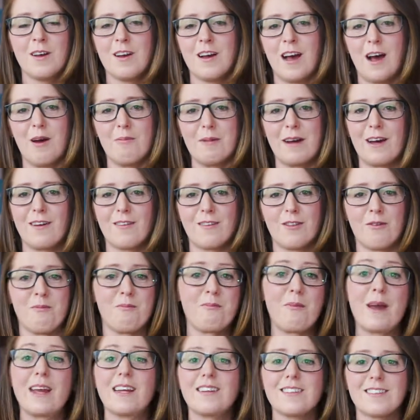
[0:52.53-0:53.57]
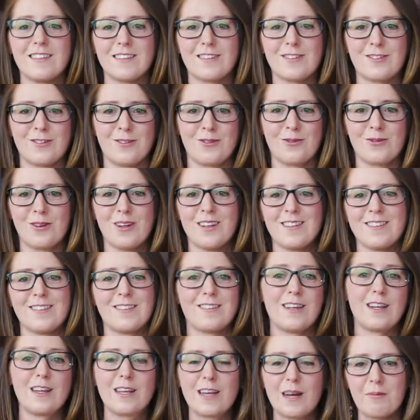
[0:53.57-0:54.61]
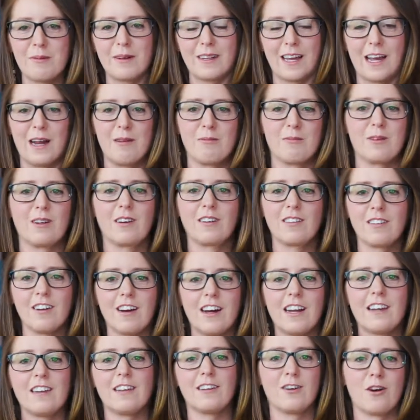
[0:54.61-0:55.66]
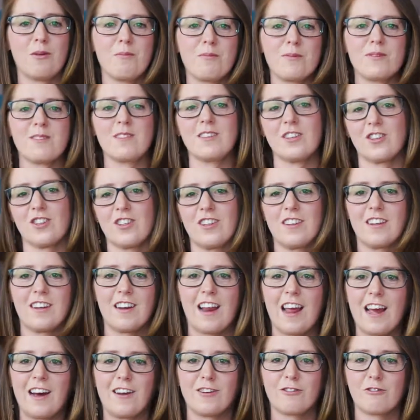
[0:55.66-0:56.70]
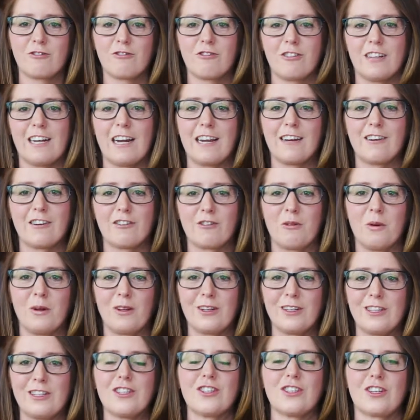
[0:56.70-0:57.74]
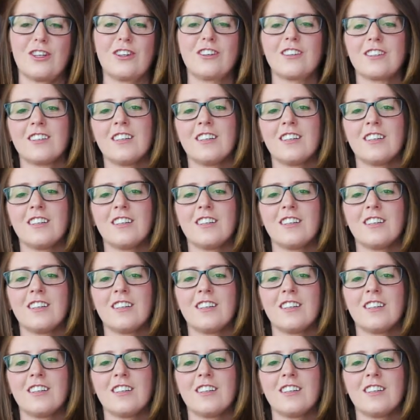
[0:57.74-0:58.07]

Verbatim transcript: about the basics of setting up a camera, lighting, composition, how to create a quality shot.